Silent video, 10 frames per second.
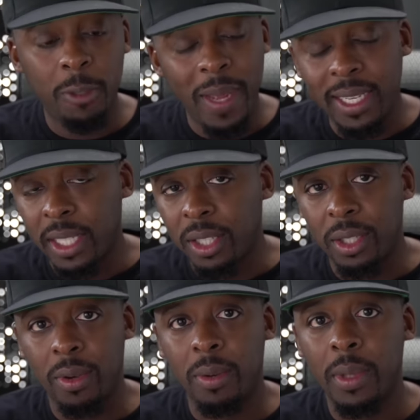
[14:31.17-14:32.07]
Just pay
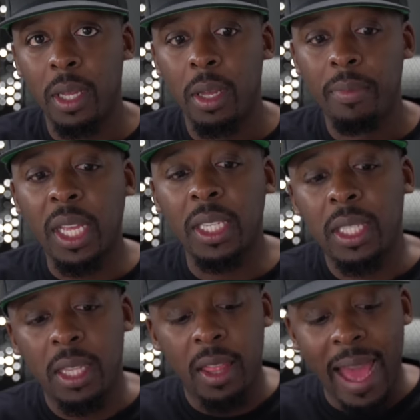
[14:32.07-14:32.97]
attention to them,
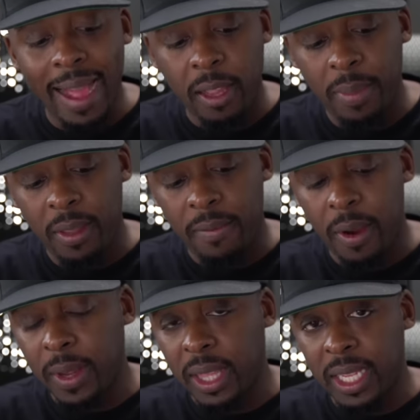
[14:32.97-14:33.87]
because that could be
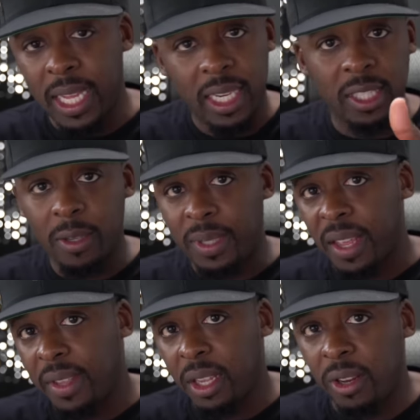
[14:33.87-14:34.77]
the very thing that ends
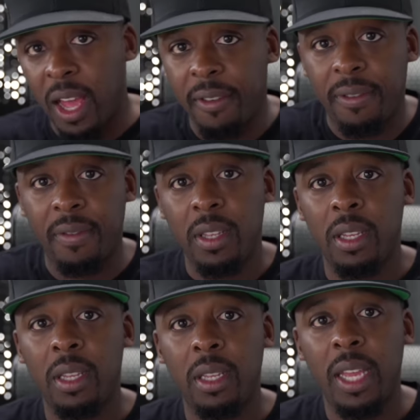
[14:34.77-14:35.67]
up saving your life.
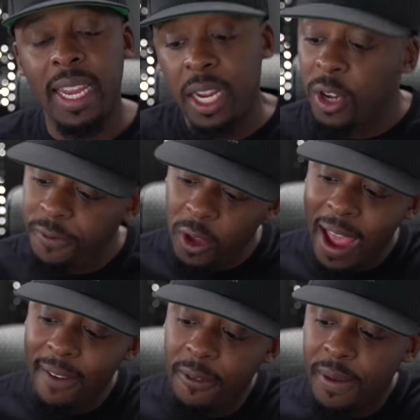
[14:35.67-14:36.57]
And then
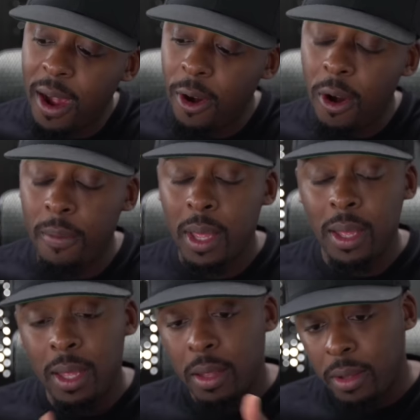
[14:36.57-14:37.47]
if you have a
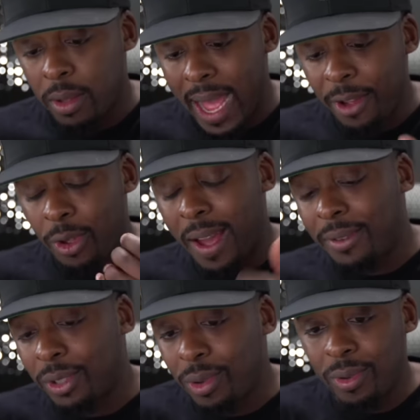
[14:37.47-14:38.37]
firearm, now
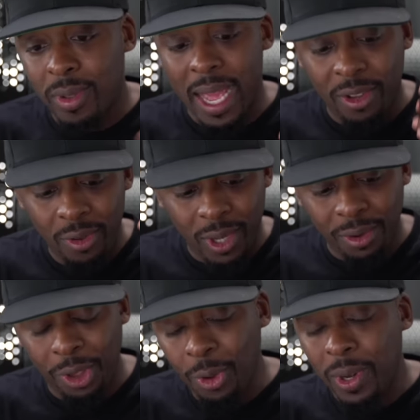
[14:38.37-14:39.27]
you have a tool that you
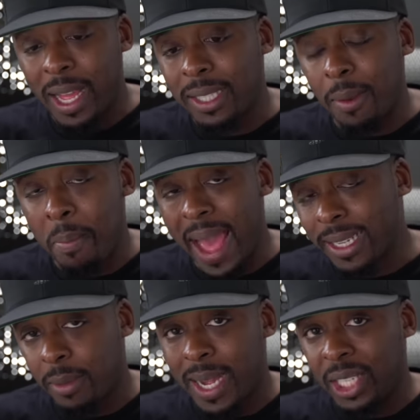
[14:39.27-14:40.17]
can utilize to
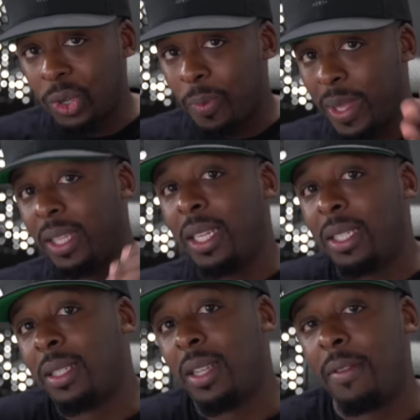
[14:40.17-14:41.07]
maximize your
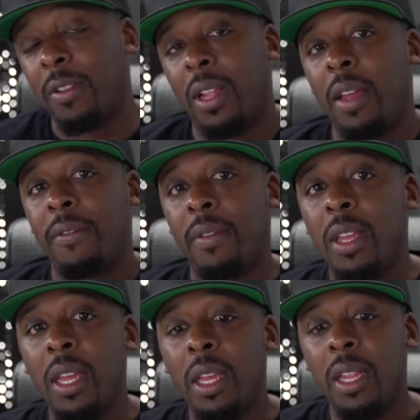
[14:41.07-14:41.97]
ability to save your
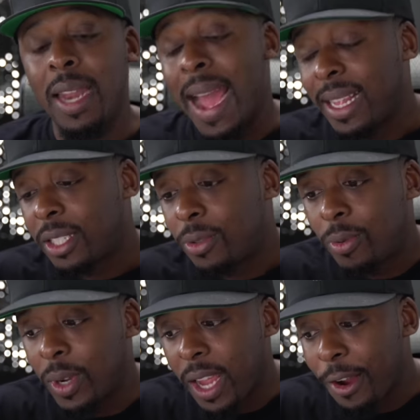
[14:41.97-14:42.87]
life. And
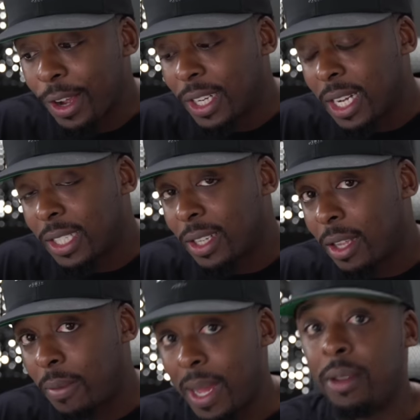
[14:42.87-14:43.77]
that's what carrying a gun
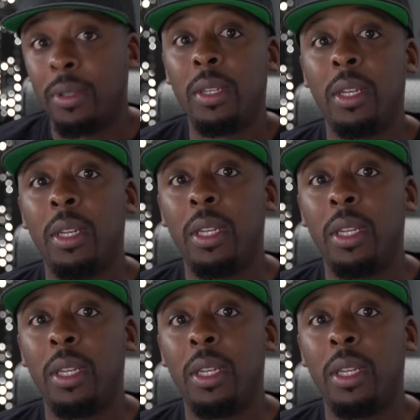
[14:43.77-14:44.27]
is all about.